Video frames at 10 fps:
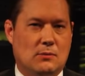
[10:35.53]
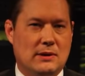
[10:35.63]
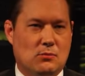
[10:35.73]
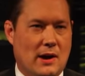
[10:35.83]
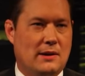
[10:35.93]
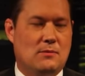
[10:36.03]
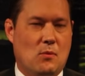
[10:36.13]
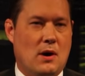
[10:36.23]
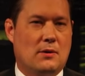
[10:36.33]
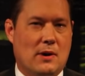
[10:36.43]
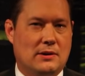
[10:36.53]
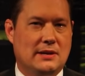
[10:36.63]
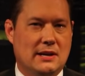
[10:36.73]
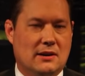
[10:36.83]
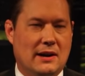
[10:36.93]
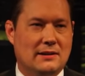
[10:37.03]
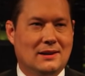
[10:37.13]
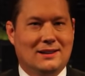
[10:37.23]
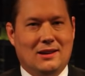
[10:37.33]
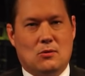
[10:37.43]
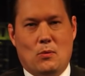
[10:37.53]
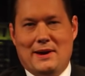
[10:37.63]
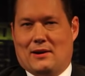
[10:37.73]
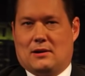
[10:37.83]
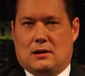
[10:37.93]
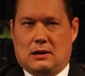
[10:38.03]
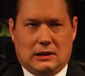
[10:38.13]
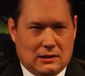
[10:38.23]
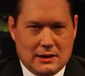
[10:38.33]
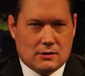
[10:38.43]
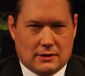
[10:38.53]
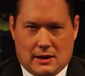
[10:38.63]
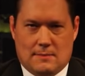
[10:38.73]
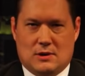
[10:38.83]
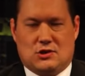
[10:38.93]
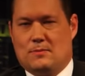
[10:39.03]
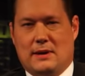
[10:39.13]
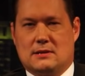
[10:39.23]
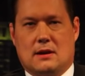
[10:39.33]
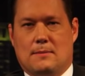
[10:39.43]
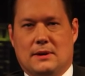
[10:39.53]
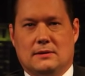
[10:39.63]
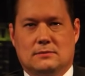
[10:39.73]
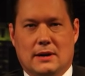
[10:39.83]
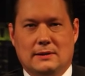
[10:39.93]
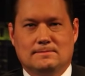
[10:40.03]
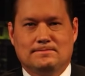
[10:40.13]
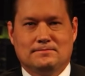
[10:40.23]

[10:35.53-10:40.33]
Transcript: We read one around here, and look, we are clearly a mission-based company, right?